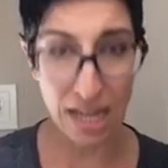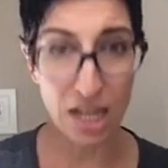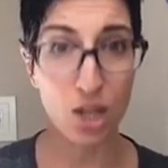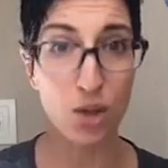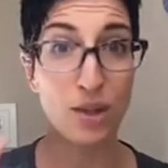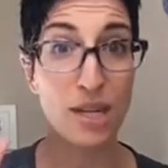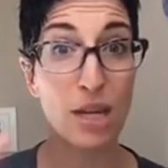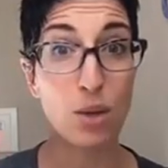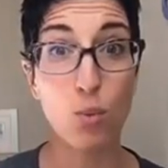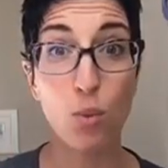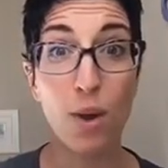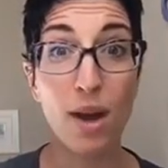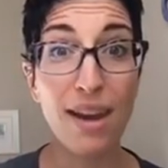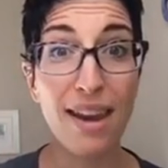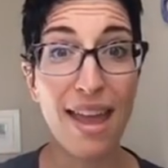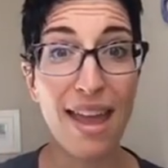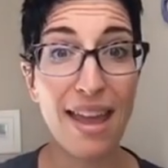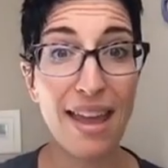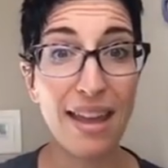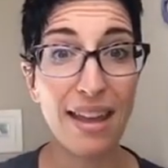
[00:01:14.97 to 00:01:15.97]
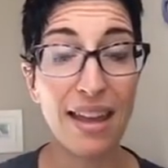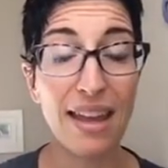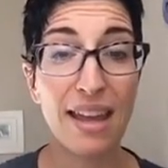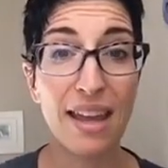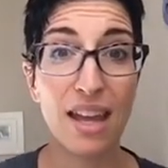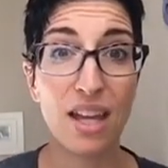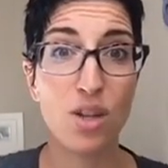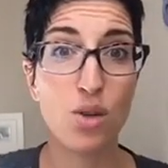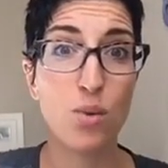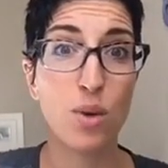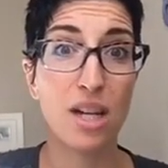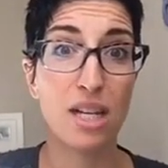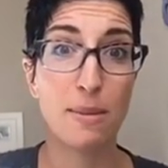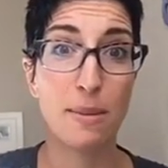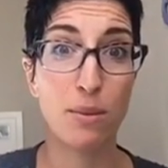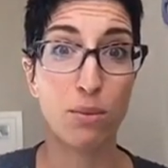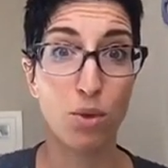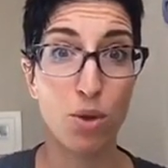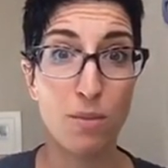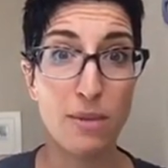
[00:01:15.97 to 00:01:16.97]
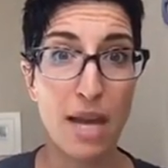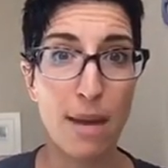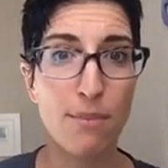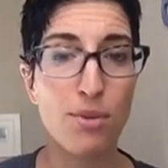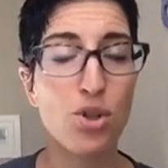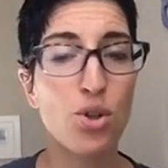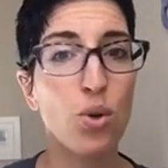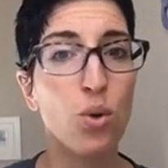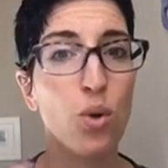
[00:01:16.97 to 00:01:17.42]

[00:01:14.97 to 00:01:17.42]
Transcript: You take one egg and you want it to be room temperature,